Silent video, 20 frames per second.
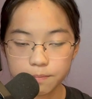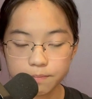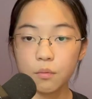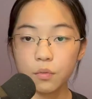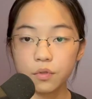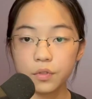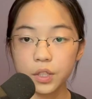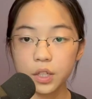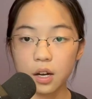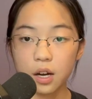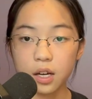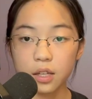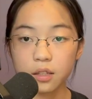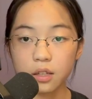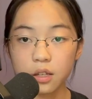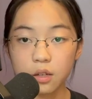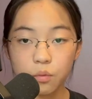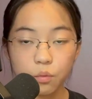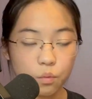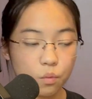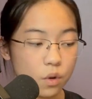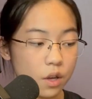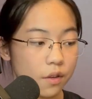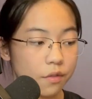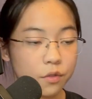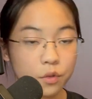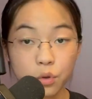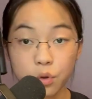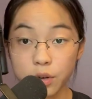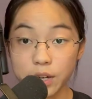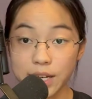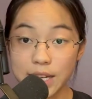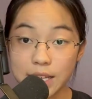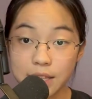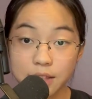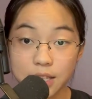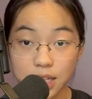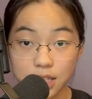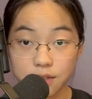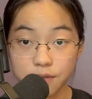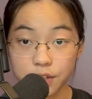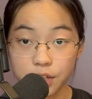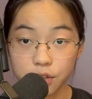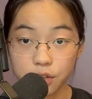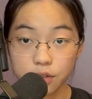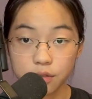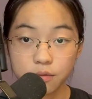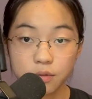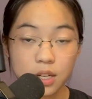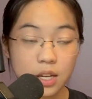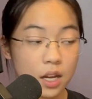Moving on with your index finger.